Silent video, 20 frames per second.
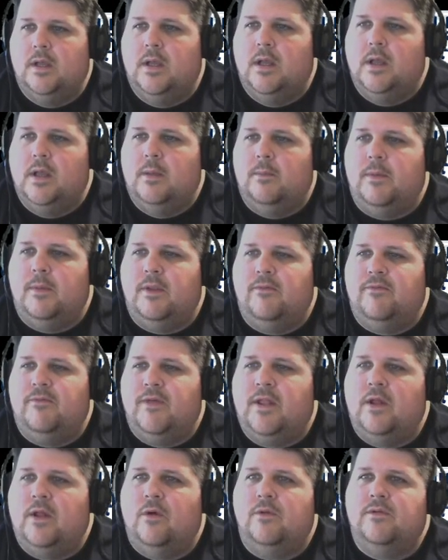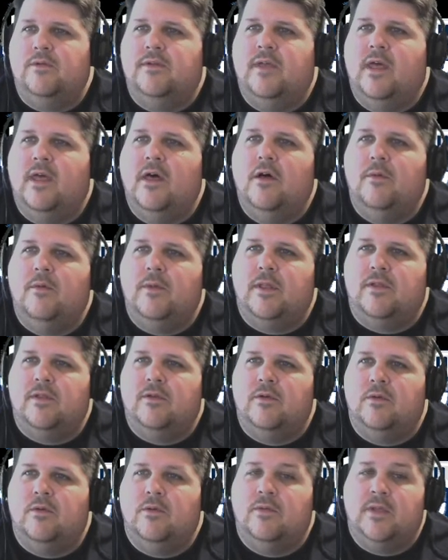But if they don't tell me
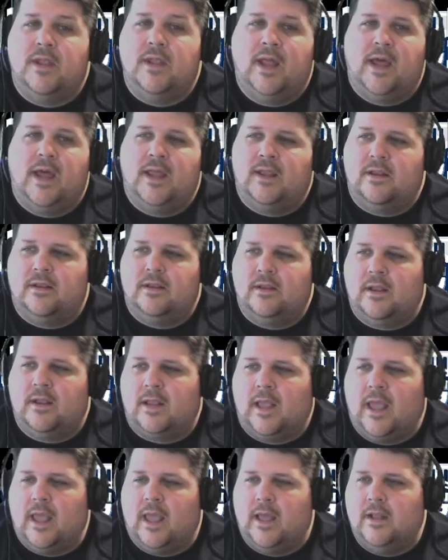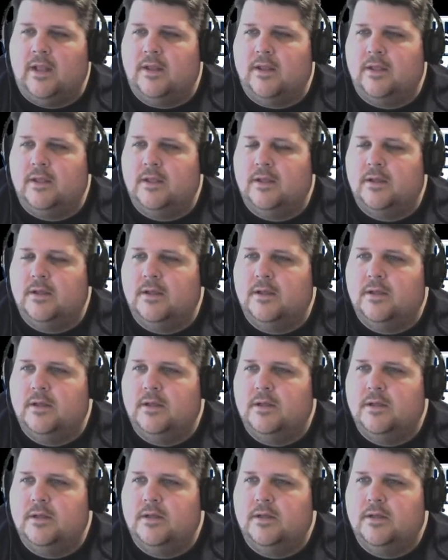to, then I can't.
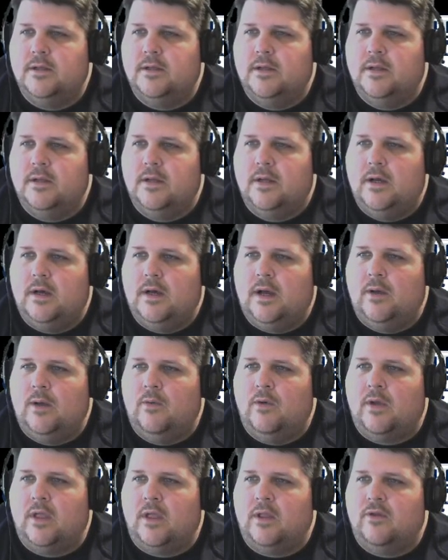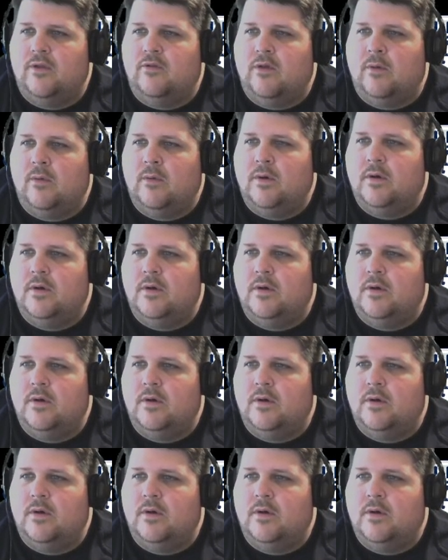I will get in trouble.